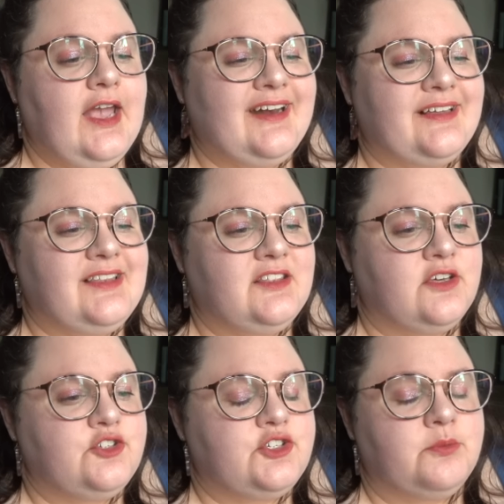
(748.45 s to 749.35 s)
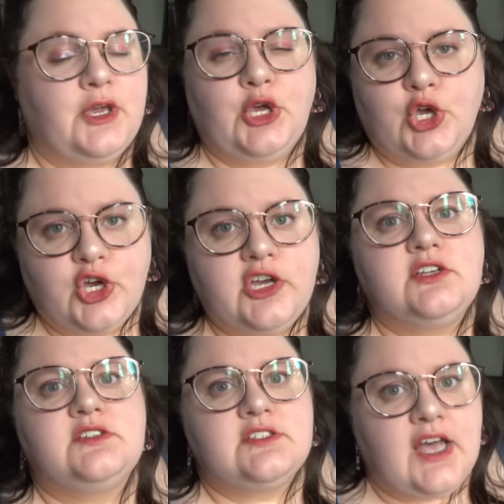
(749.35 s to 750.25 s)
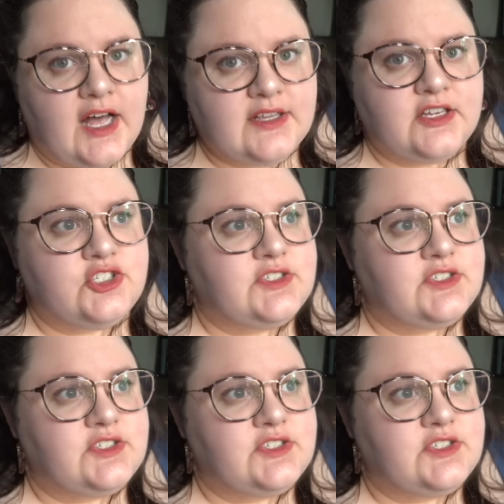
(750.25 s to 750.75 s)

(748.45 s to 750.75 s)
and I think those should be good, solid.